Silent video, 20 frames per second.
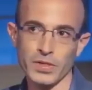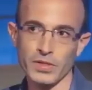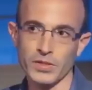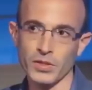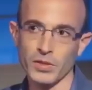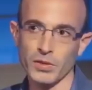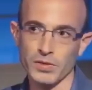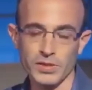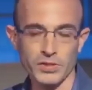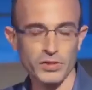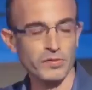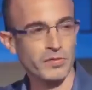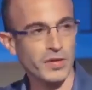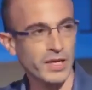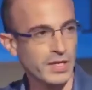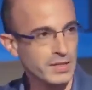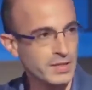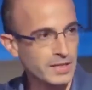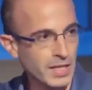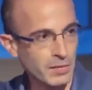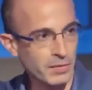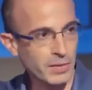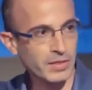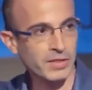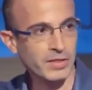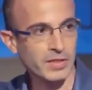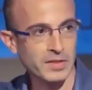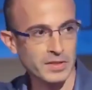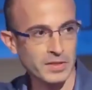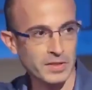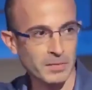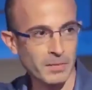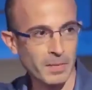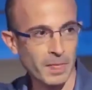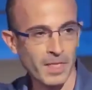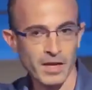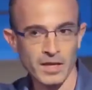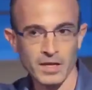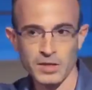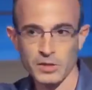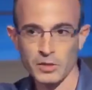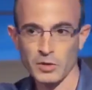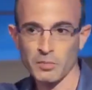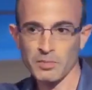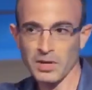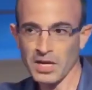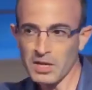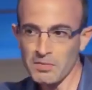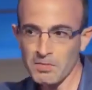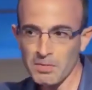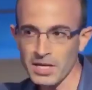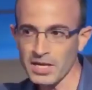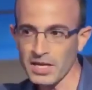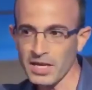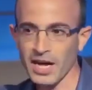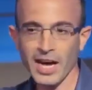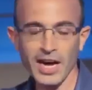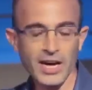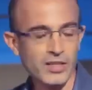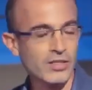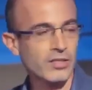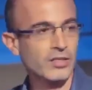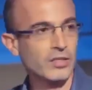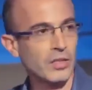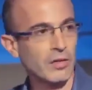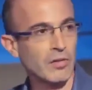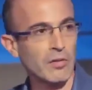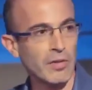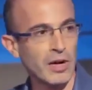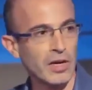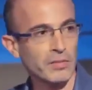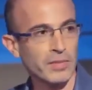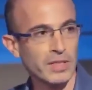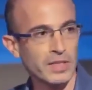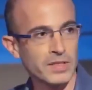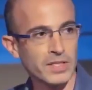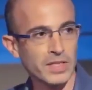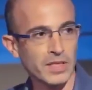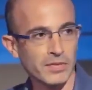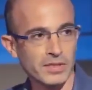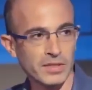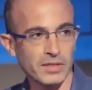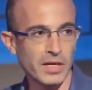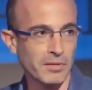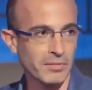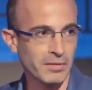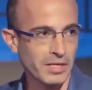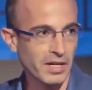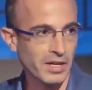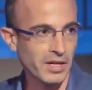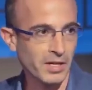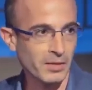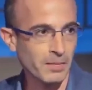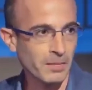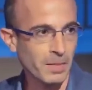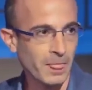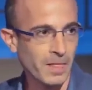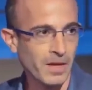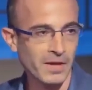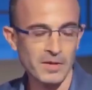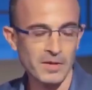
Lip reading: with surveillance capitalism, so maybe I don't know about myself that I'm gay,